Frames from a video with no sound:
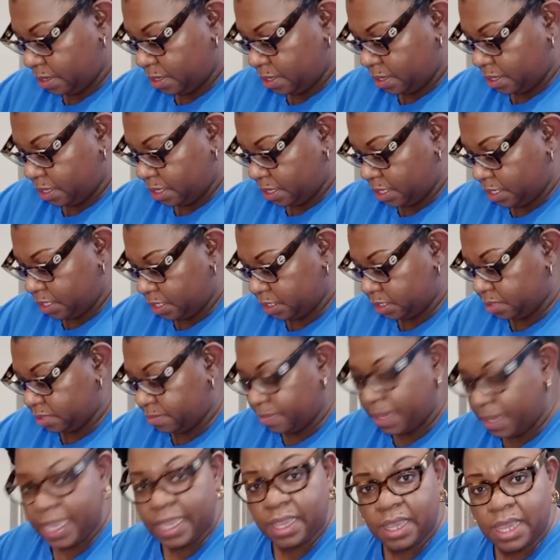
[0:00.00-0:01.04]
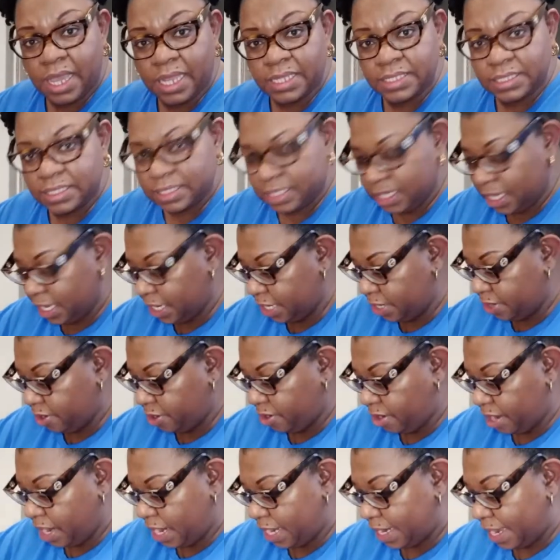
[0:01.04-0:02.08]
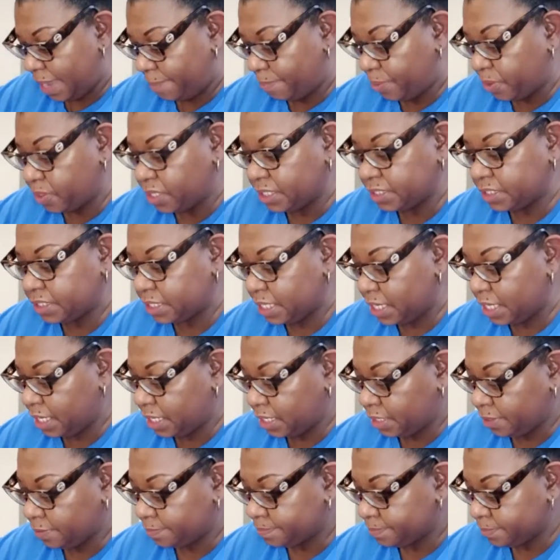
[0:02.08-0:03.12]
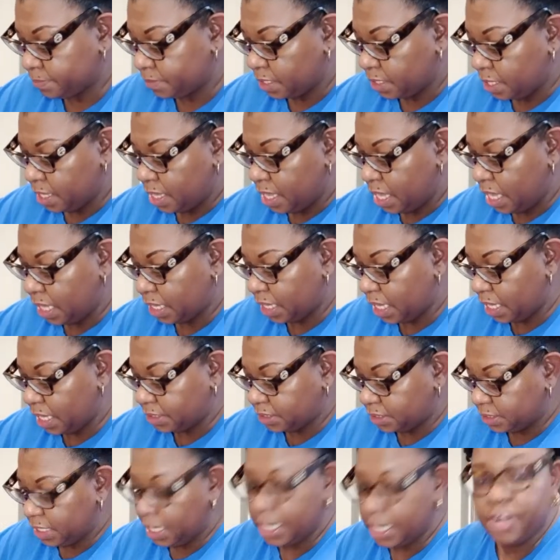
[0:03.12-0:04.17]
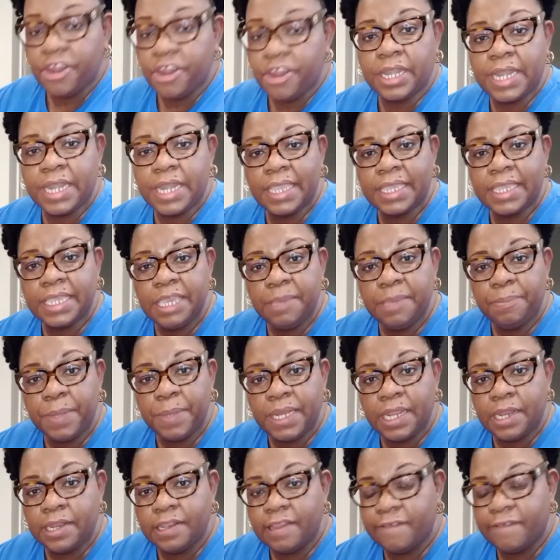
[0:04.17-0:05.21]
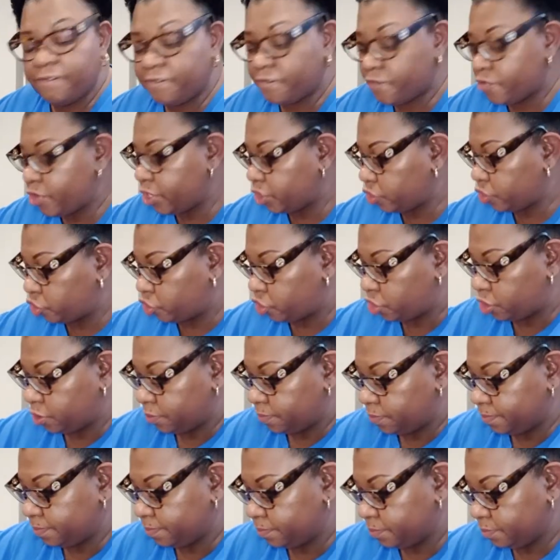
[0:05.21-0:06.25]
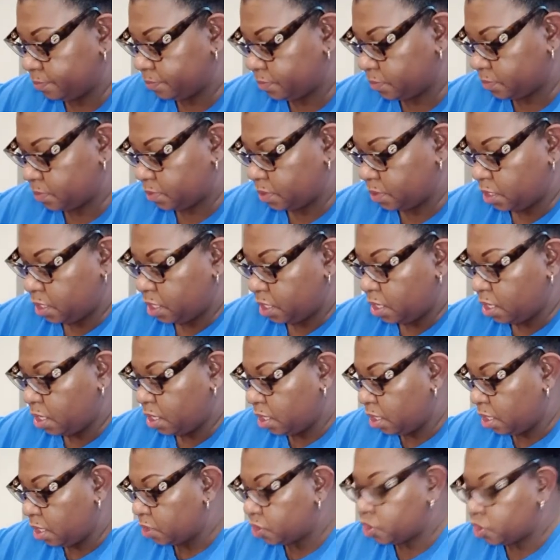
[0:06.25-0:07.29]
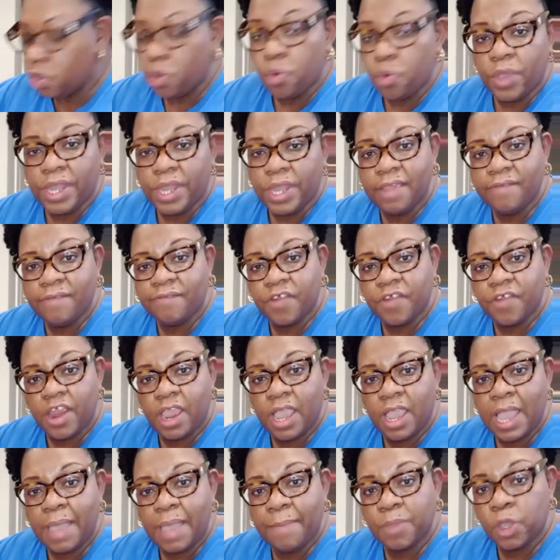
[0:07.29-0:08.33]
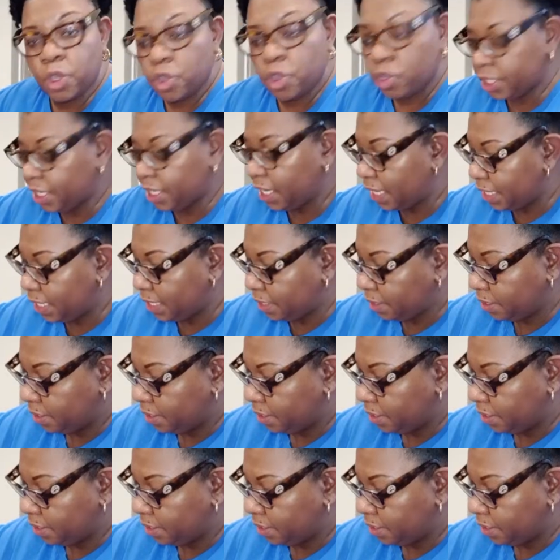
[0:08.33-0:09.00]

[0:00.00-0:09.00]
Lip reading: into my container. And I put this in a container and I keep it in the fridge. So whenever I'm cooking